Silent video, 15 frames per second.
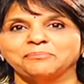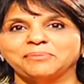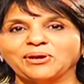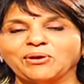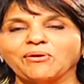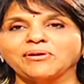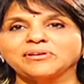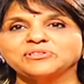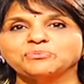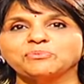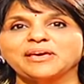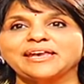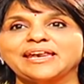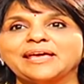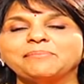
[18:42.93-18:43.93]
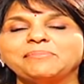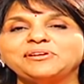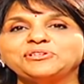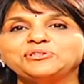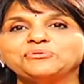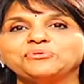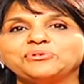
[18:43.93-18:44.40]
because we are
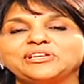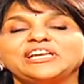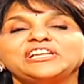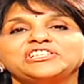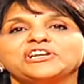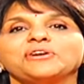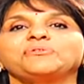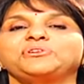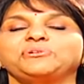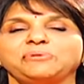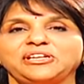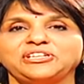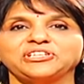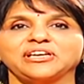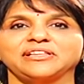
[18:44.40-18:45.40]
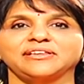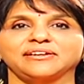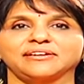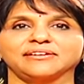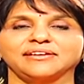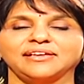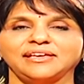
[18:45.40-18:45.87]
able to reach out to each
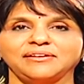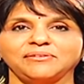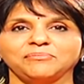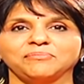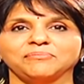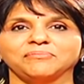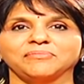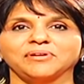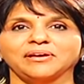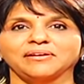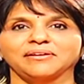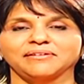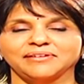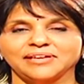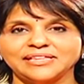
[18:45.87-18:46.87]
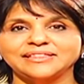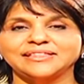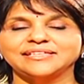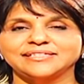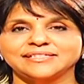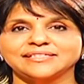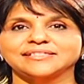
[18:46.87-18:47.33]
other in
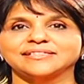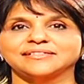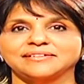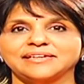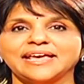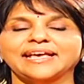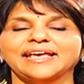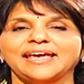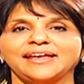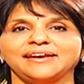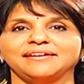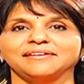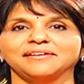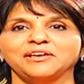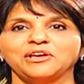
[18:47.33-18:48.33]
this decade.